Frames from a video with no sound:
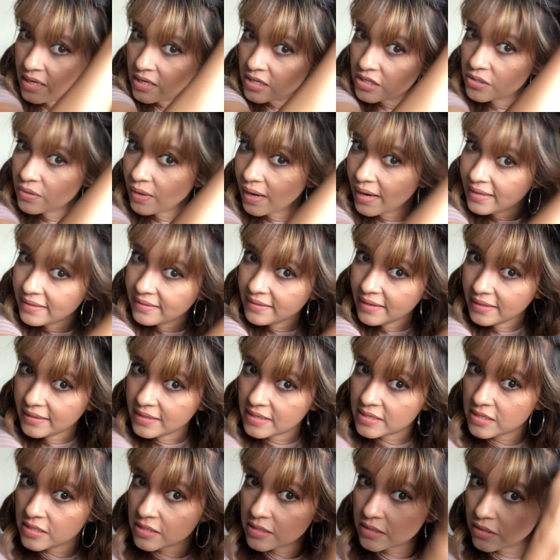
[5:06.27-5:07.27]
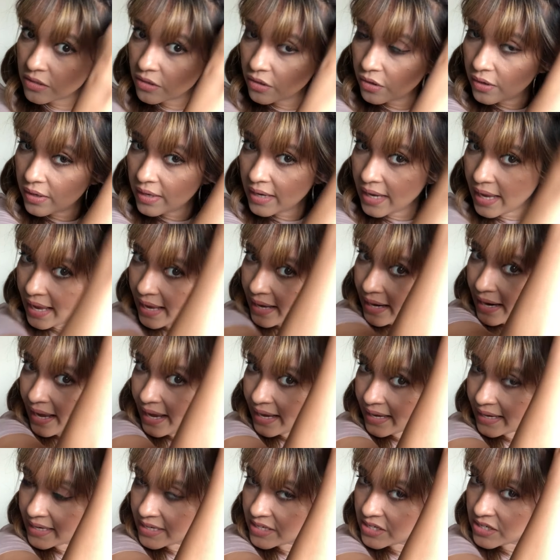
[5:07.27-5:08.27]
So I think this is good, and
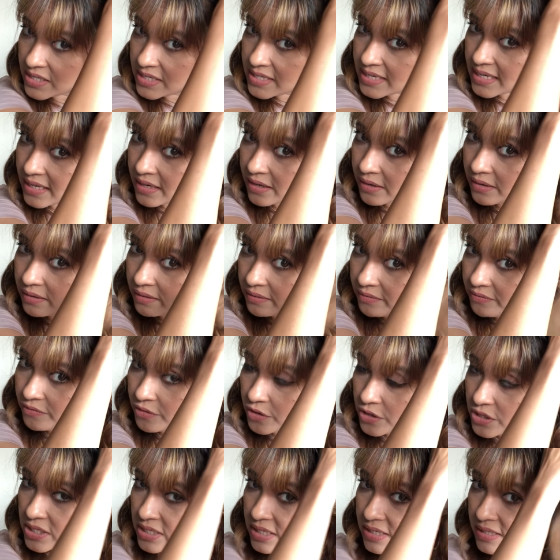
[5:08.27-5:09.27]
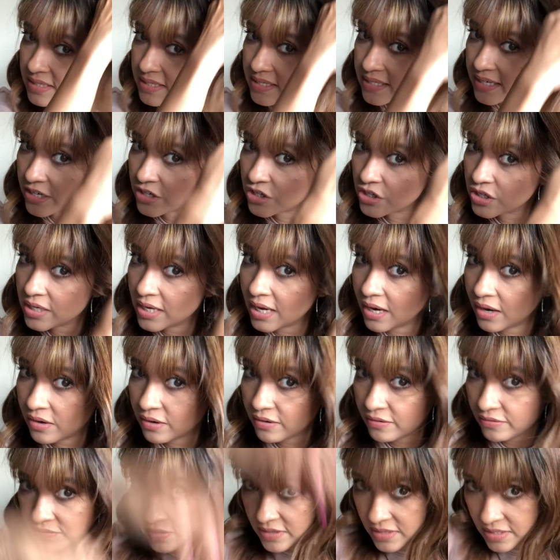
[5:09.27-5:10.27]
I can just take a vertical section out
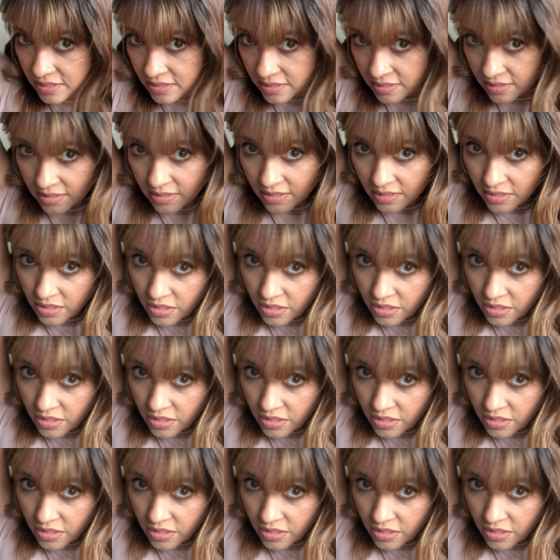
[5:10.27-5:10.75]
of this.